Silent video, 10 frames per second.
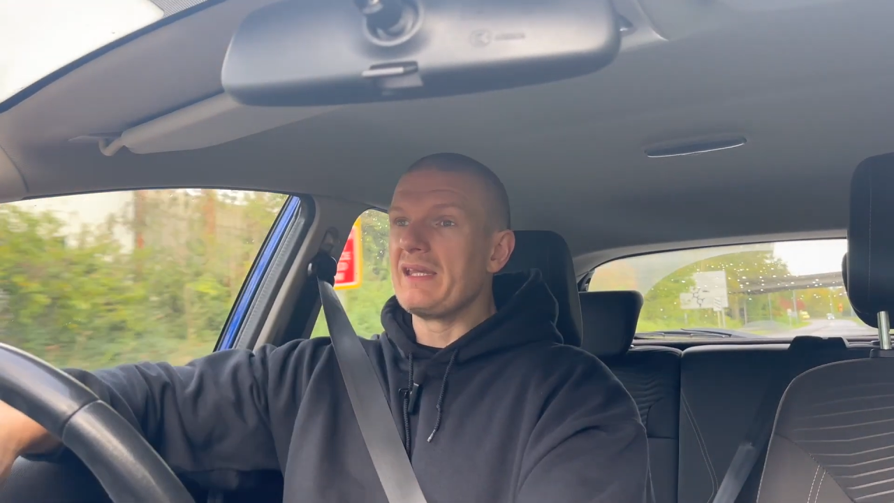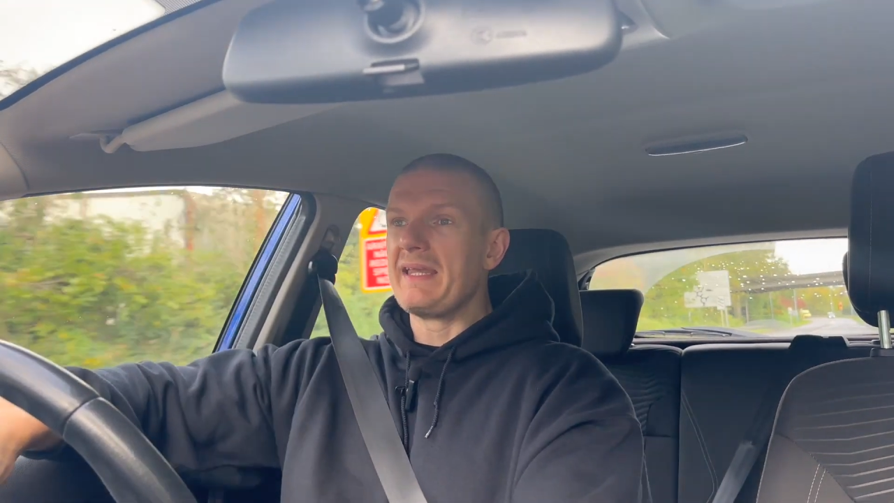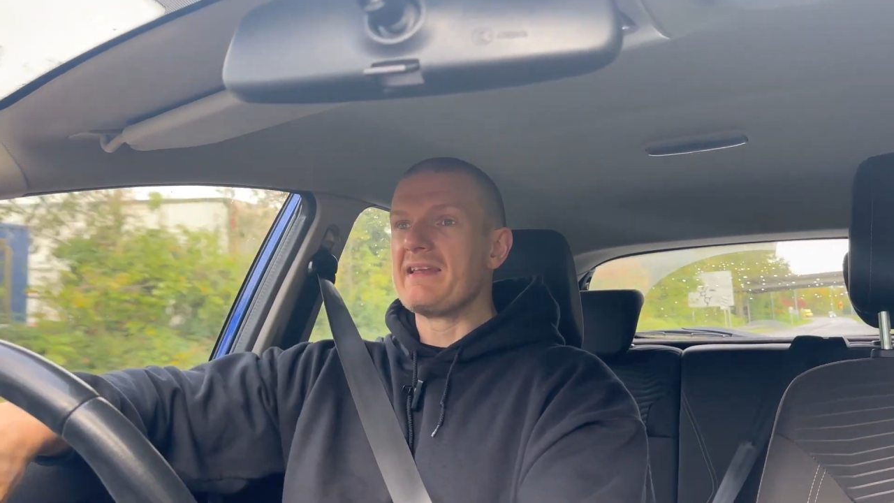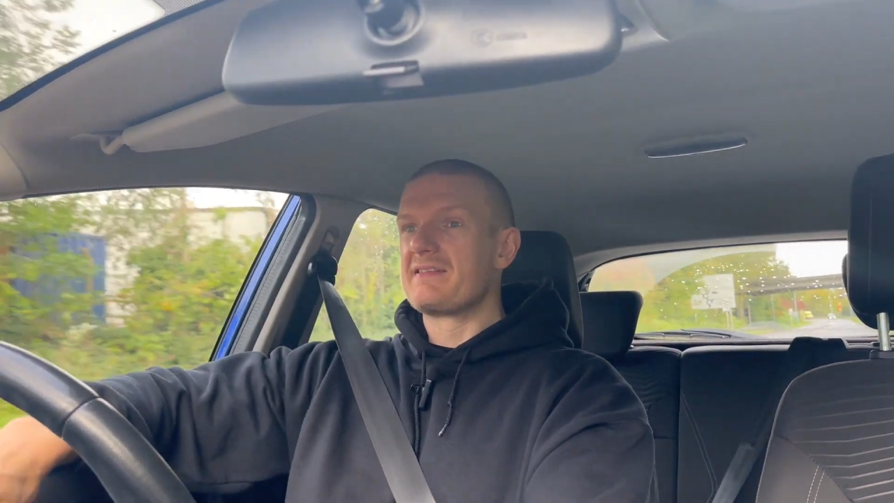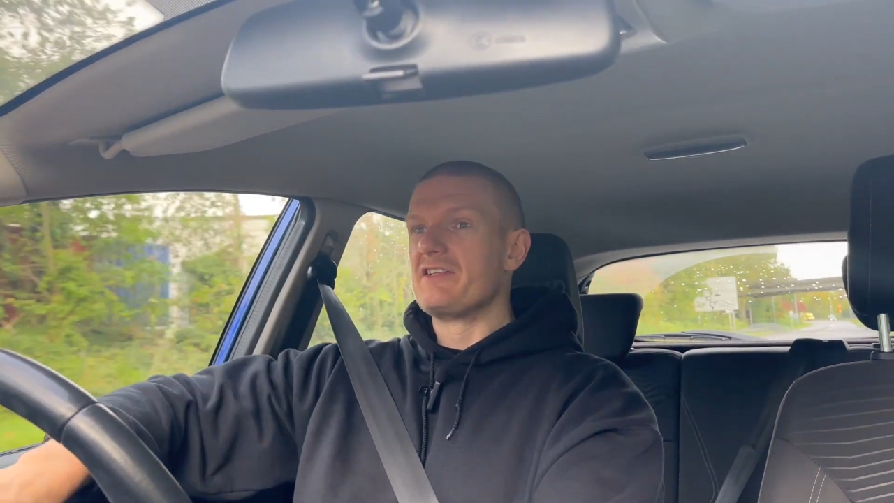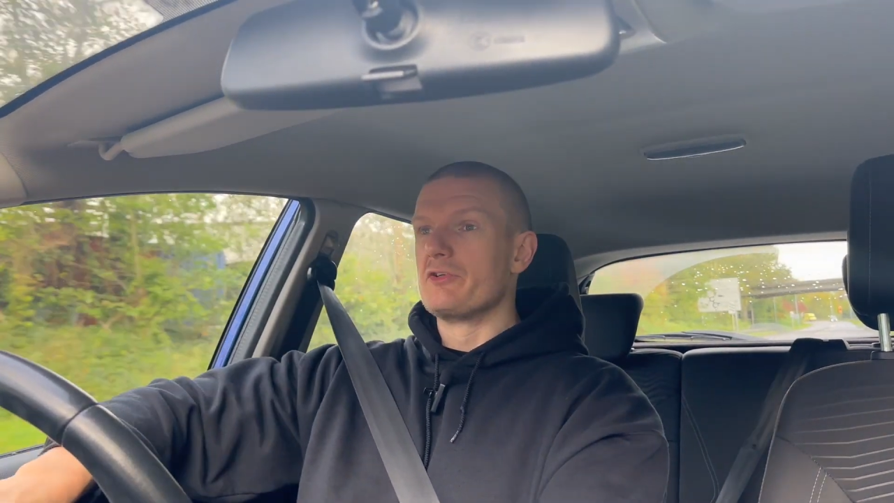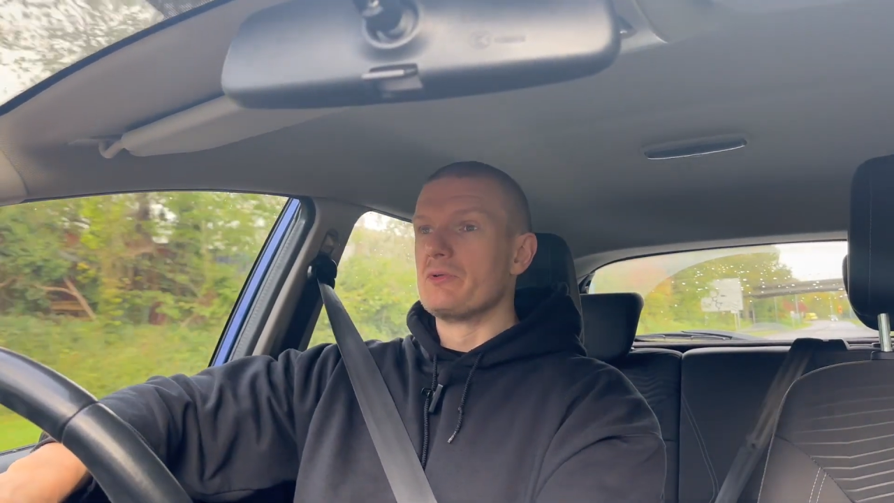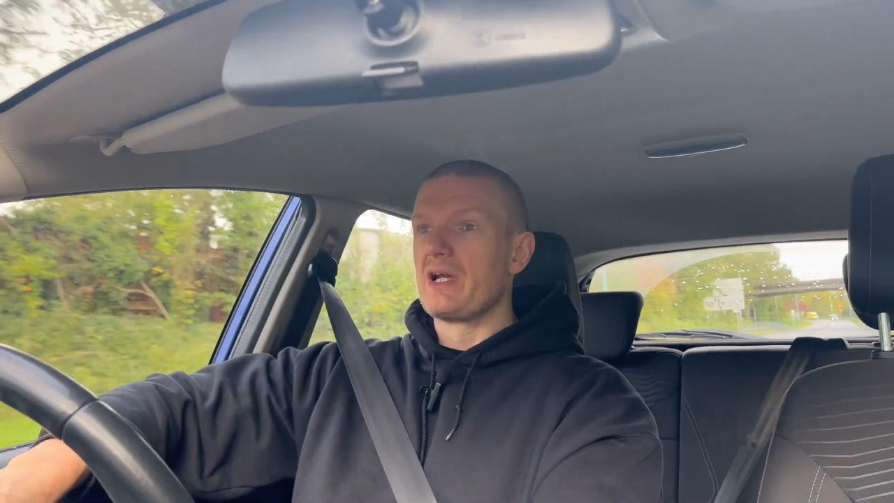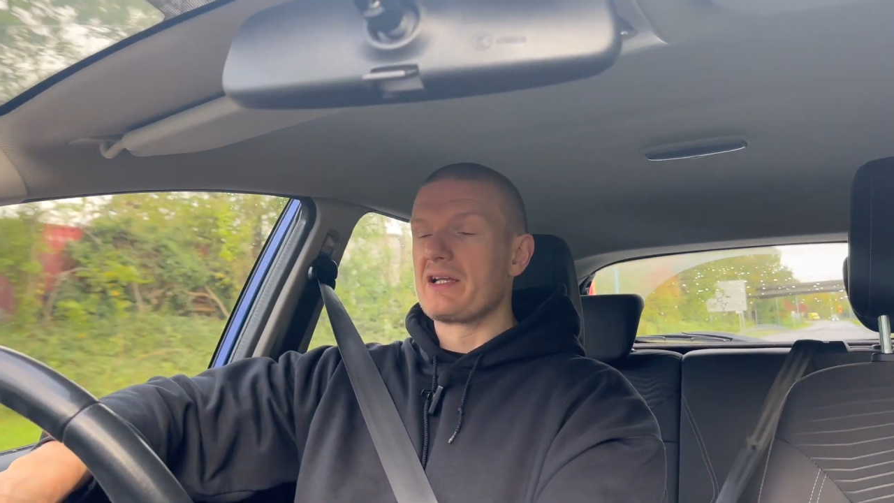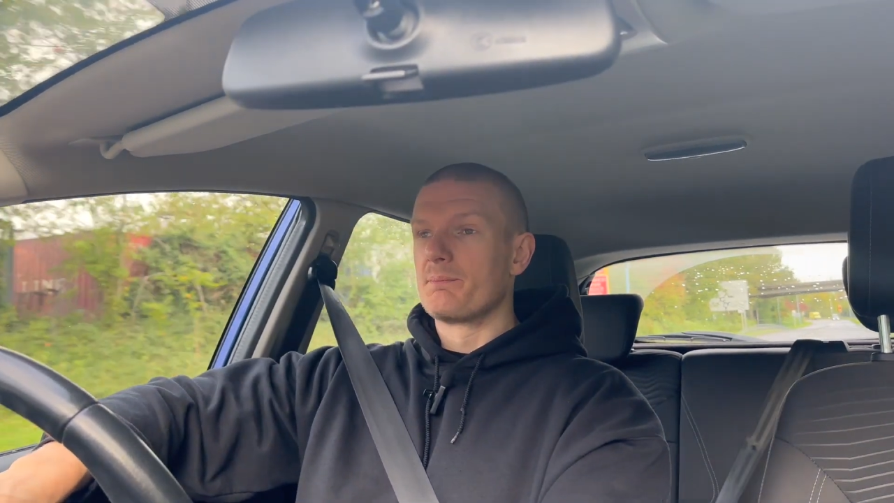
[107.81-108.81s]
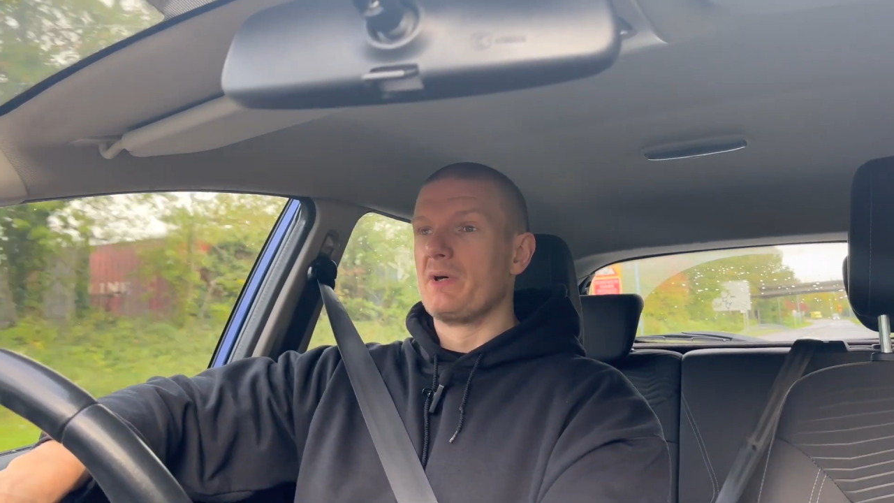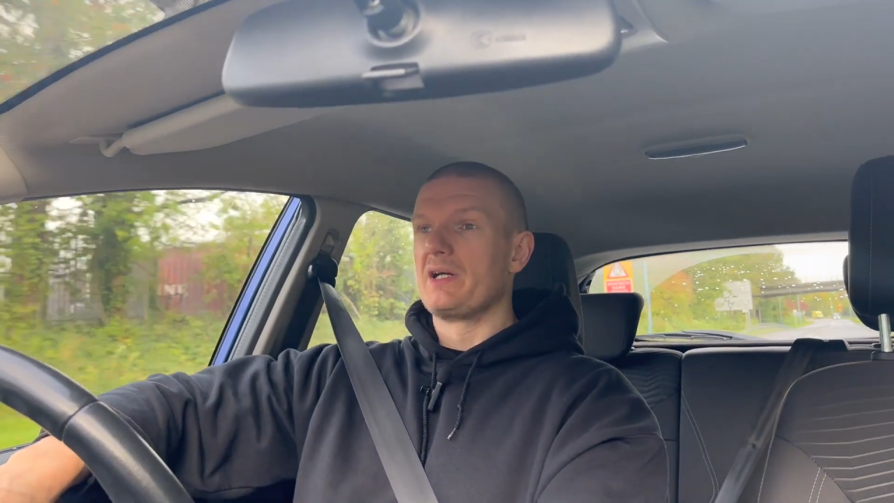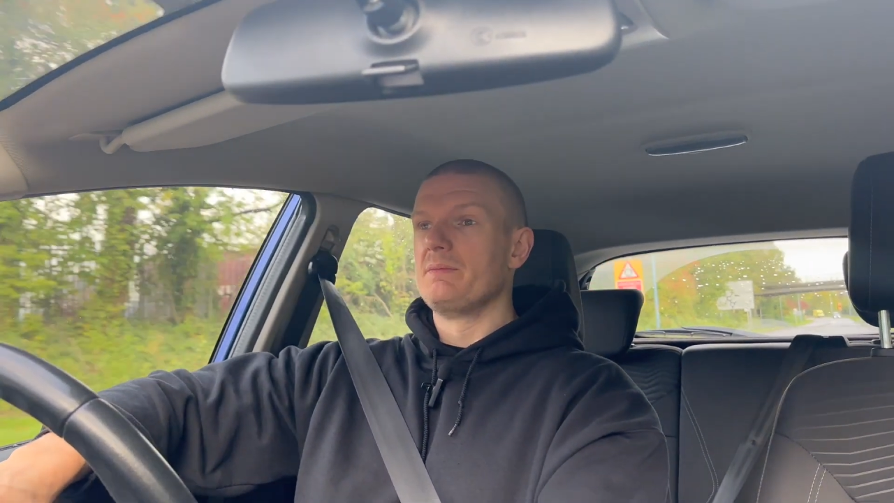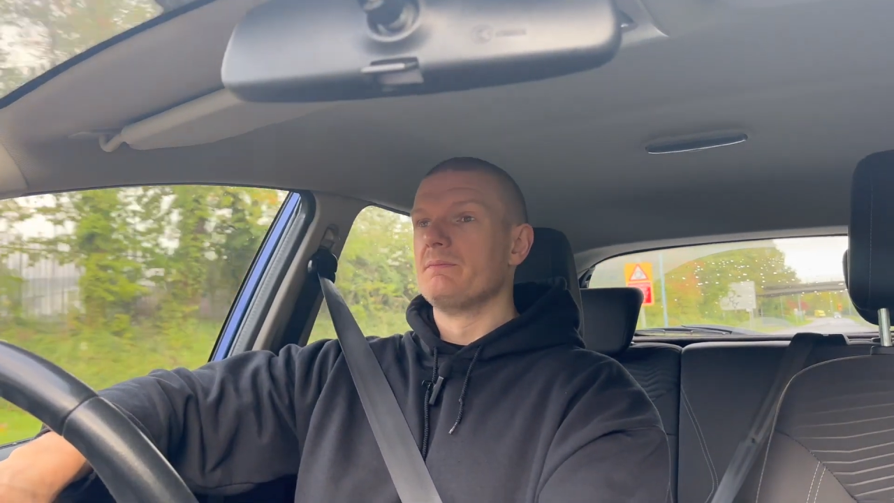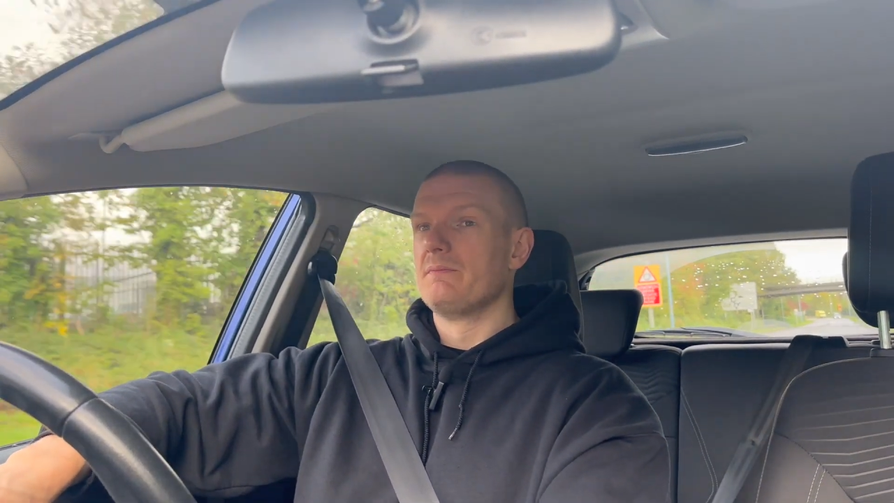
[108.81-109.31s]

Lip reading: easily do like my